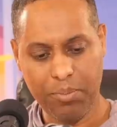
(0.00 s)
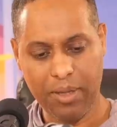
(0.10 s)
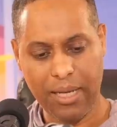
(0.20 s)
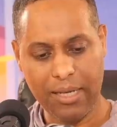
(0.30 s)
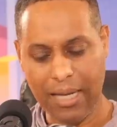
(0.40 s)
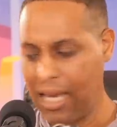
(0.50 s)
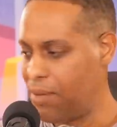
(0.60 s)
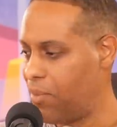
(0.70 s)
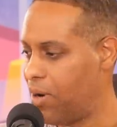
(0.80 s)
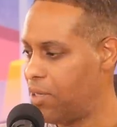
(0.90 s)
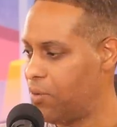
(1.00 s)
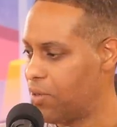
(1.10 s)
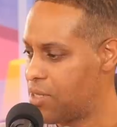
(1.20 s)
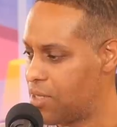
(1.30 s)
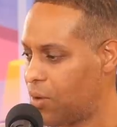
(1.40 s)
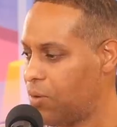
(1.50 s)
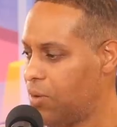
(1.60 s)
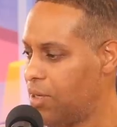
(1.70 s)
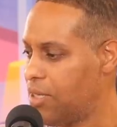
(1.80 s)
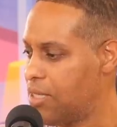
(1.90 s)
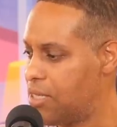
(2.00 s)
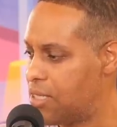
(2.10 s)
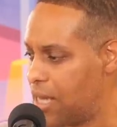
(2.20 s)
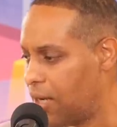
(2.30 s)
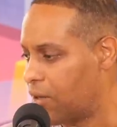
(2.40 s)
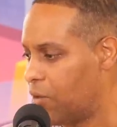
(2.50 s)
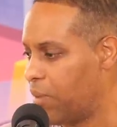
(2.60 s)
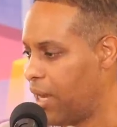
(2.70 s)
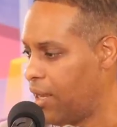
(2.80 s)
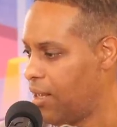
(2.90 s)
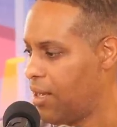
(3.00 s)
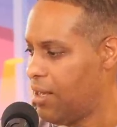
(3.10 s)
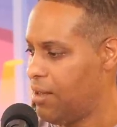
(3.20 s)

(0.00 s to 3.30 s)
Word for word: People like, damn, Martin, you were so cynical, man.